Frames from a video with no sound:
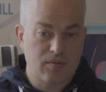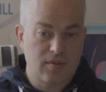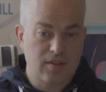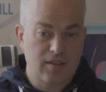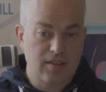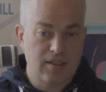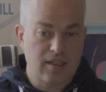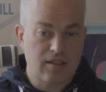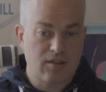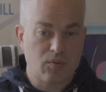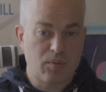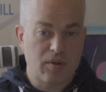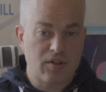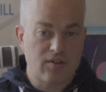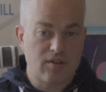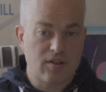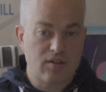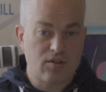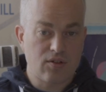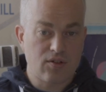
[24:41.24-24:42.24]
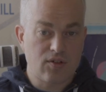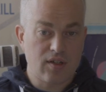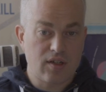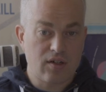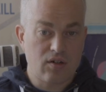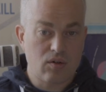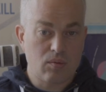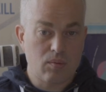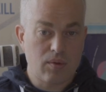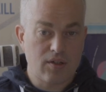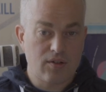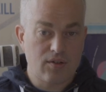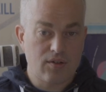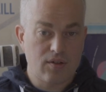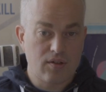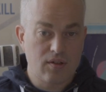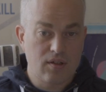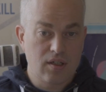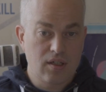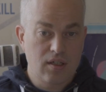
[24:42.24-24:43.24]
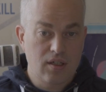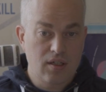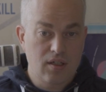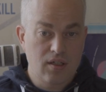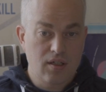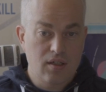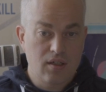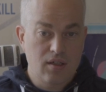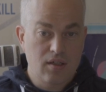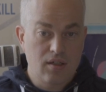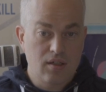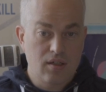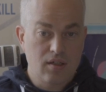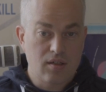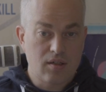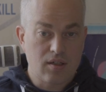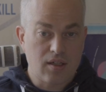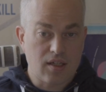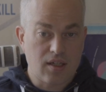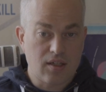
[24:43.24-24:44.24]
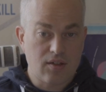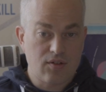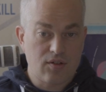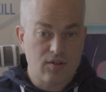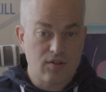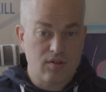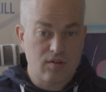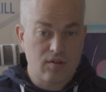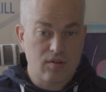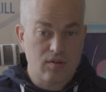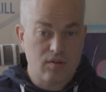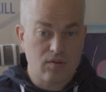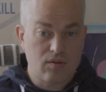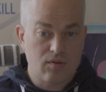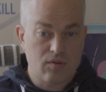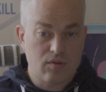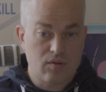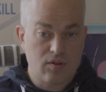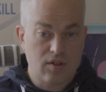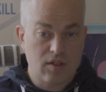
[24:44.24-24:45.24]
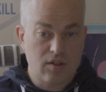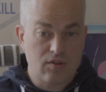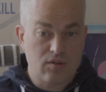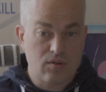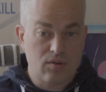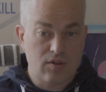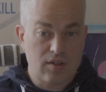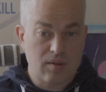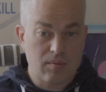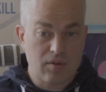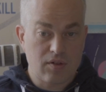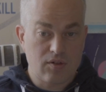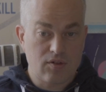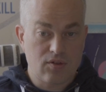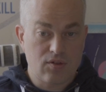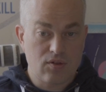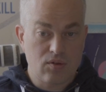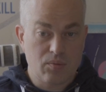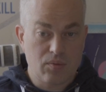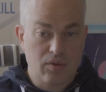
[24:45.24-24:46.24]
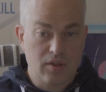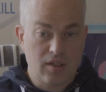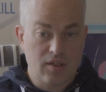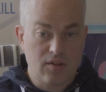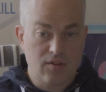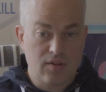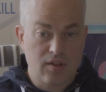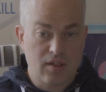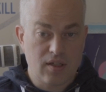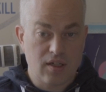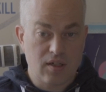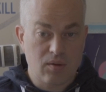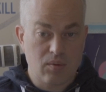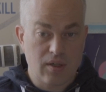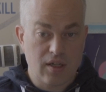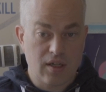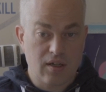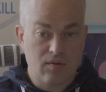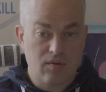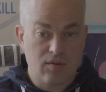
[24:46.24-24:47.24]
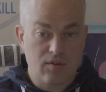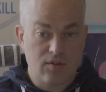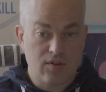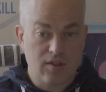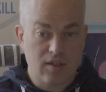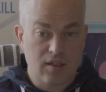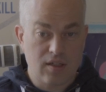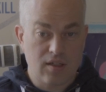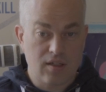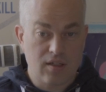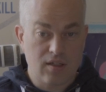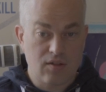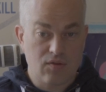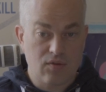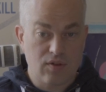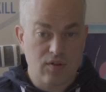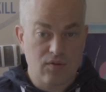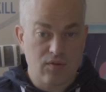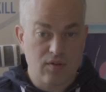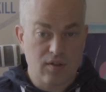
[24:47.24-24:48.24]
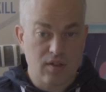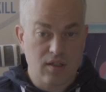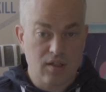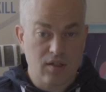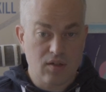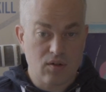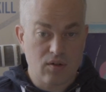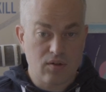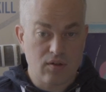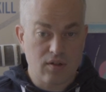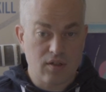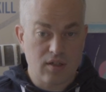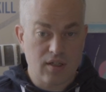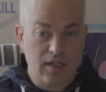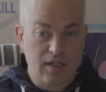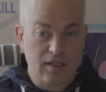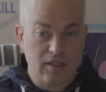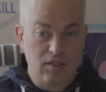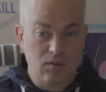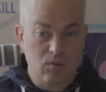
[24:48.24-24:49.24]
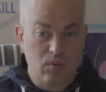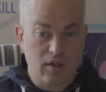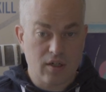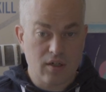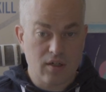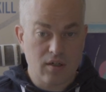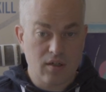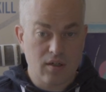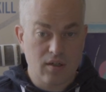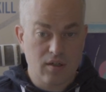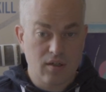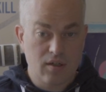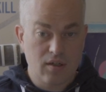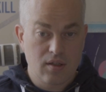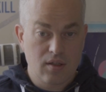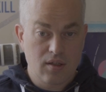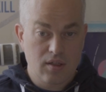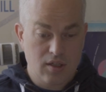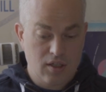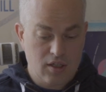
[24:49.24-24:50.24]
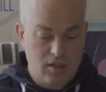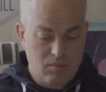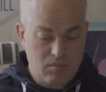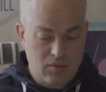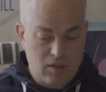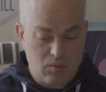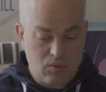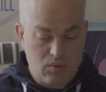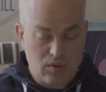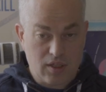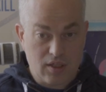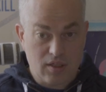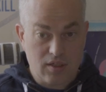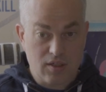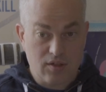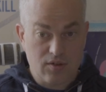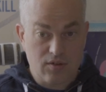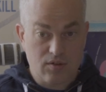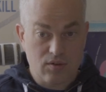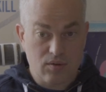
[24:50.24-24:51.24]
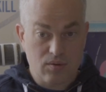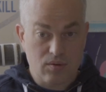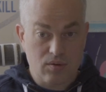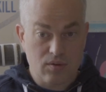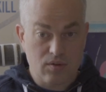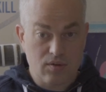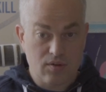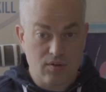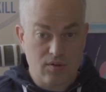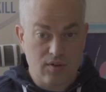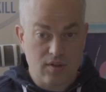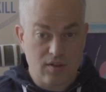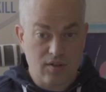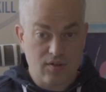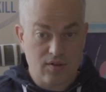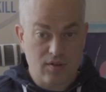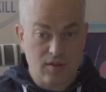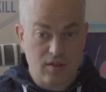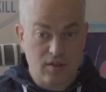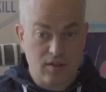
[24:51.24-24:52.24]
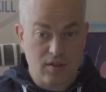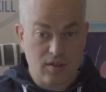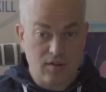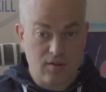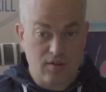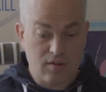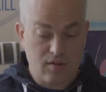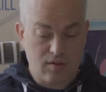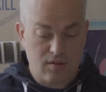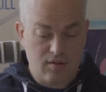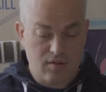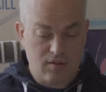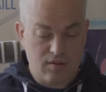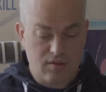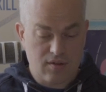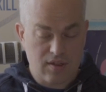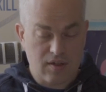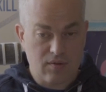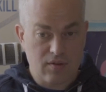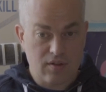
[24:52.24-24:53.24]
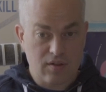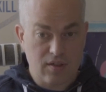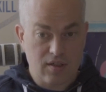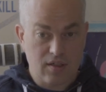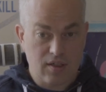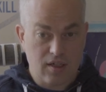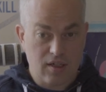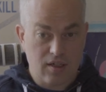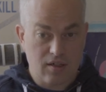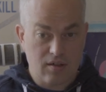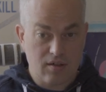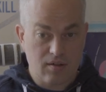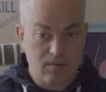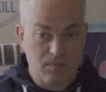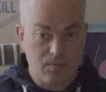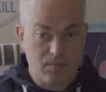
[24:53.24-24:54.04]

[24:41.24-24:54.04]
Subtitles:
set the opacity to 0, but I guess just do something super easy here. We have Z index 15 on the dashed one. Maybe we can just do 16 and 17 here.